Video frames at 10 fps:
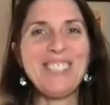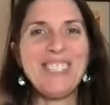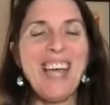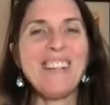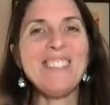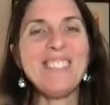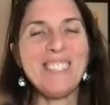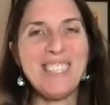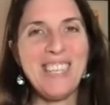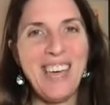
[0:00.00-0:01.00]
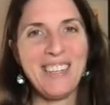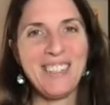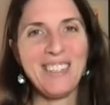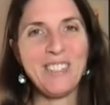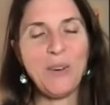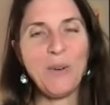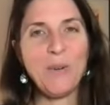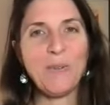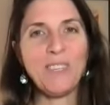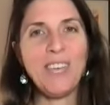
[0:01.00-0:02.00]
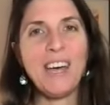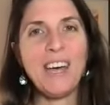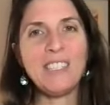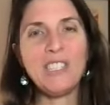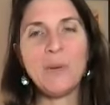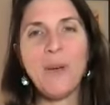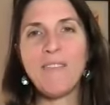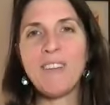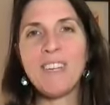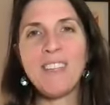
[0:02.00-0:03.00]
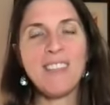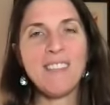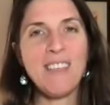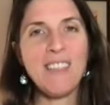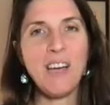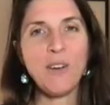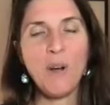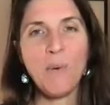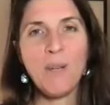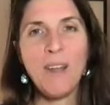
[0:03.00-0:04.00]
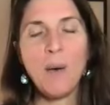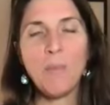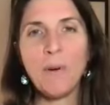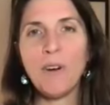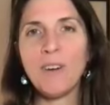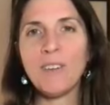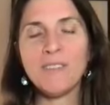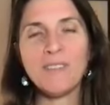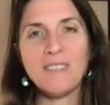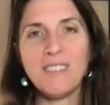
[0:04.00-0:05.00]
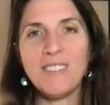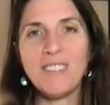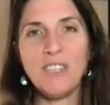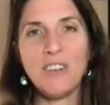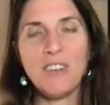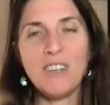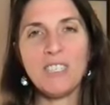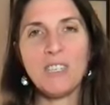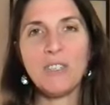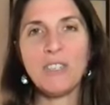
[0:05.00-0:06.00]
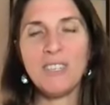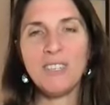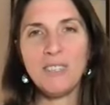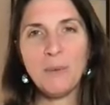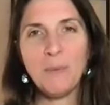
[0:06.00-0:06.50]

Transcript: challenges again. So, yeah, did you have anything like that growing up or in your young adulthood?